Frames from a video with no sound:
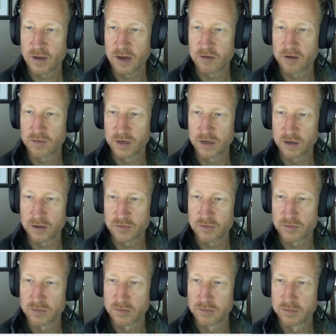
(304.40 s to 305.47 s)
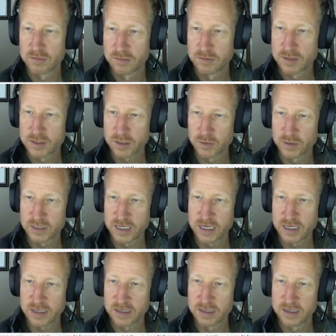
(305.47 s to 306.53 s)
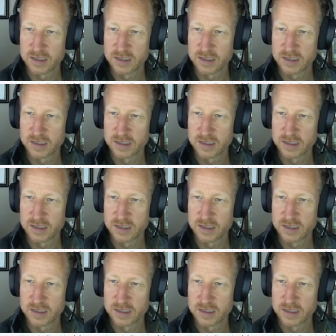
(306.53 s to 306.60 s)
out of here. So we'll take